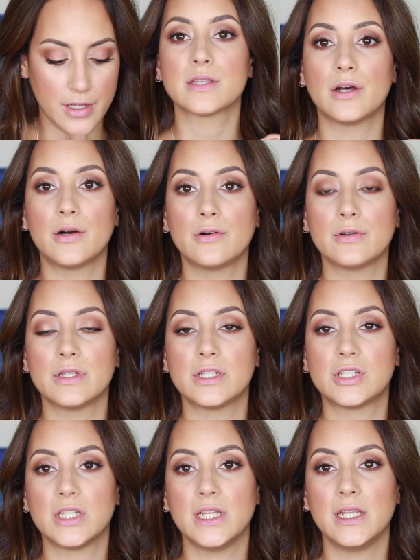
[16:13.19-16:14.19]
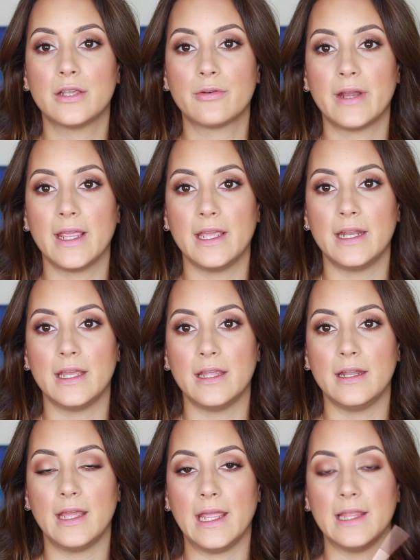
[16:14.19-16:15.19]
So she
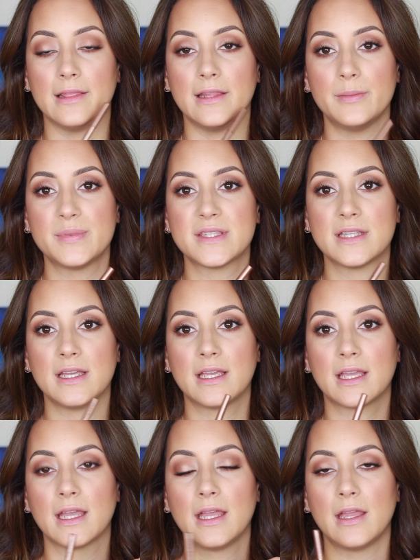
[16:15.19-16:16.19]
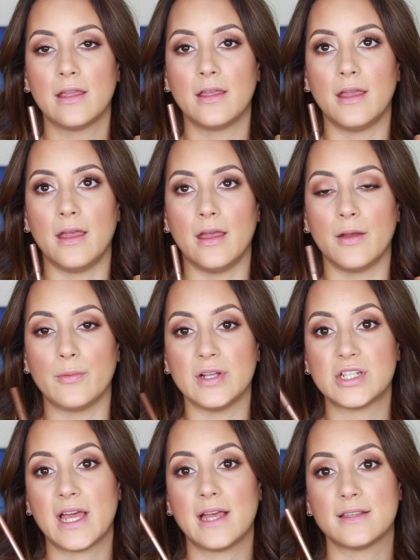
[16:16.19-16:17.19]
created a lipstick
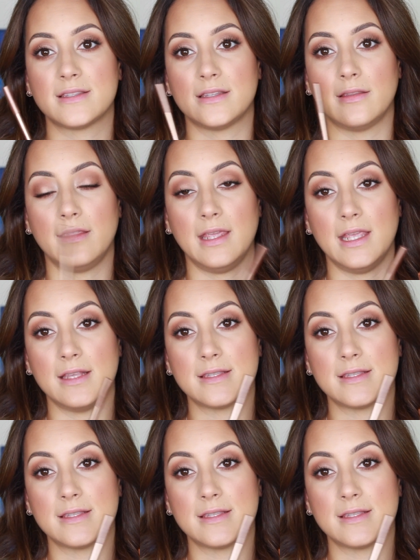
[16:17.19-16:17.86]
which has the